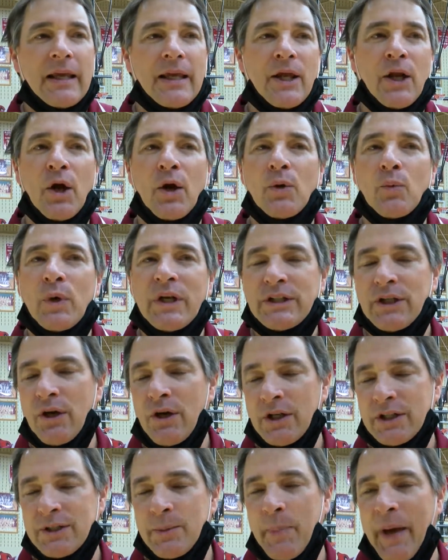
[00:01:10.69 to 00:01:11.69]
you know and we
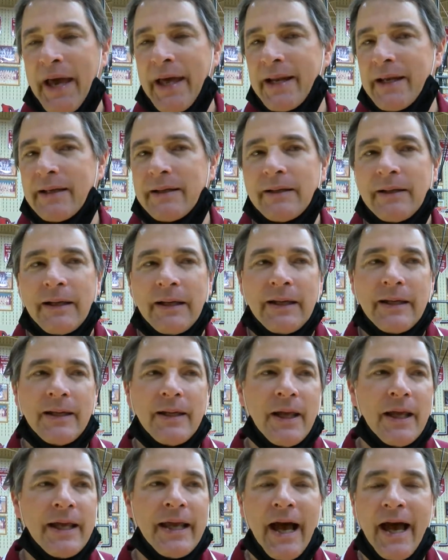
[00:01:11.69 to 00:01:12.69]
talked about it
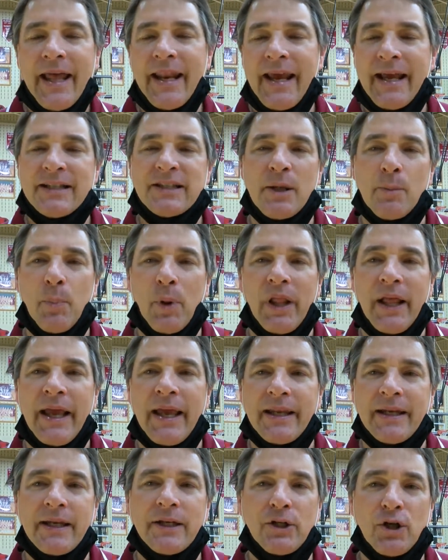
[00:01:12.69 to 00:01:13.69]
God has a
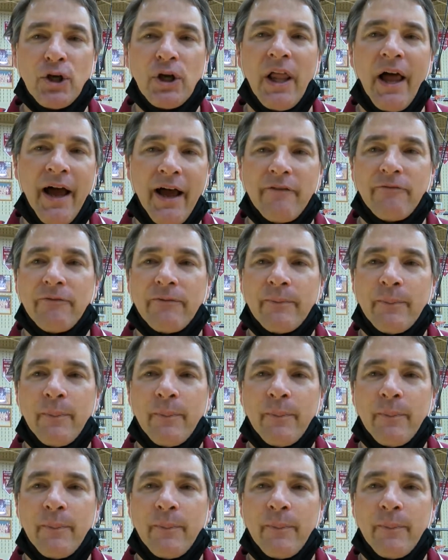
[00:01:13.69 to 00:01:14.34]
plan in your life